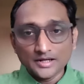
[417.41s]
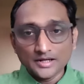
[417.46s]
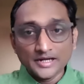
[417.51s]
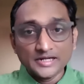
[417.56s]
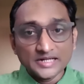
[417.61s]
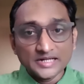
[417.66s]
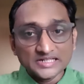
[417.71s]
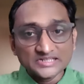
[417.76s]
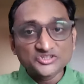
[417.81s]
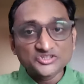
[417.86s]

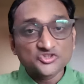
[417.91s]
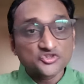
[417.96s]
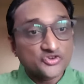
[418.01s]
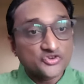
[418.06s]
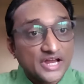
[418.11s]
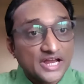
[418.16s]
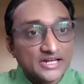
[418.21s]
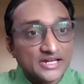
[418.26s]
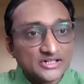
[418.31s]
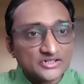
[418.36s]
It is
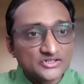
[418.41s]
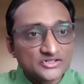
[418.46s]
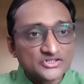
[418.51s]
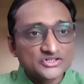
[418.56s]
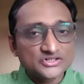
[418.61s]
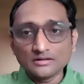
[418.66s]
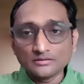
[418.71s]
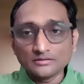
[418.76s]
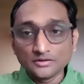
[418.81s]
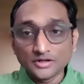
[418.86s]

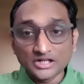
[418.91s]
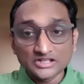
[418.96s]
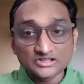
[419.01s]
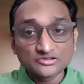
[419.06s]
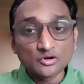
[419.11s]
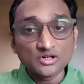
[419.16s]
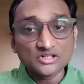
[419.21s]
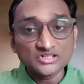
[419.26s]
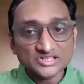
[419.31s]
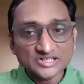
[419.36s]
strange, does
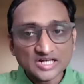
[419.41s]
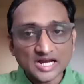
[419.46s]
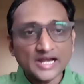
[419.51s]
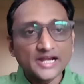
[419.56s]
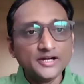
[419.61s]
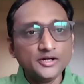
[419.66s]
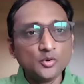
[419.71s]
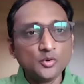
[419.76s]
not stand